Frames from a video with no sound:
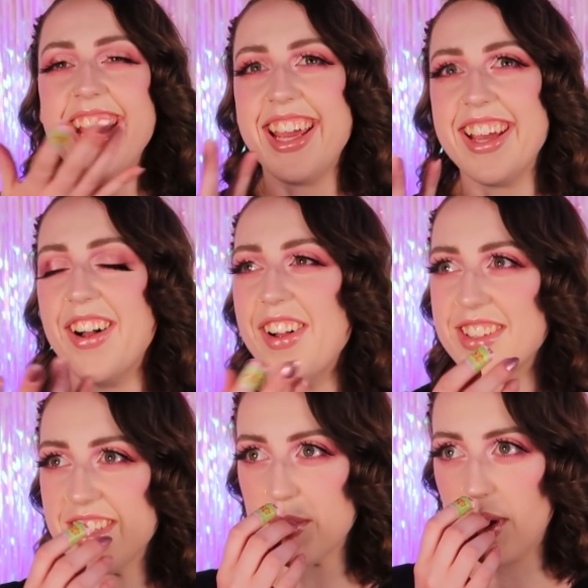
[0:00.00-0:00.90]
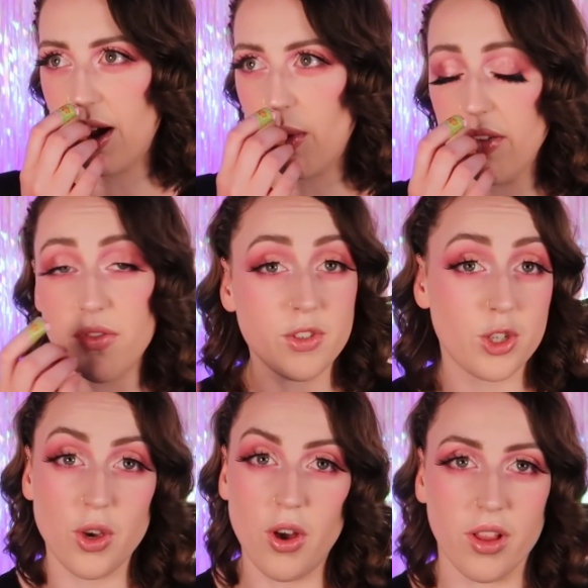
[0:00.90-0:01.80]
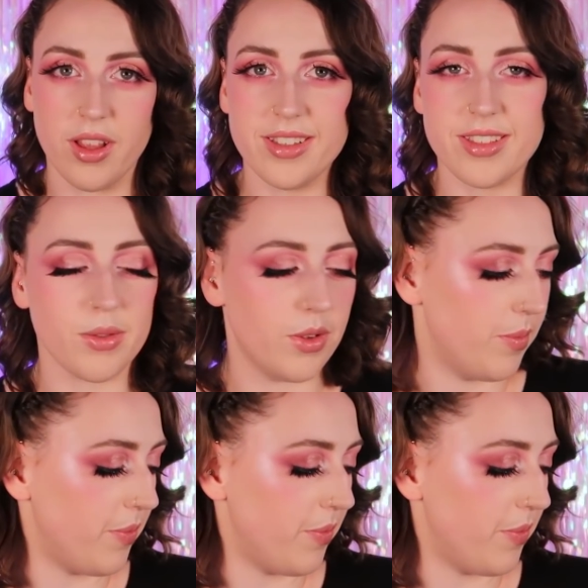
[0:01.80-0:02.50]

ear holes is what I went for. Sure, let's, well,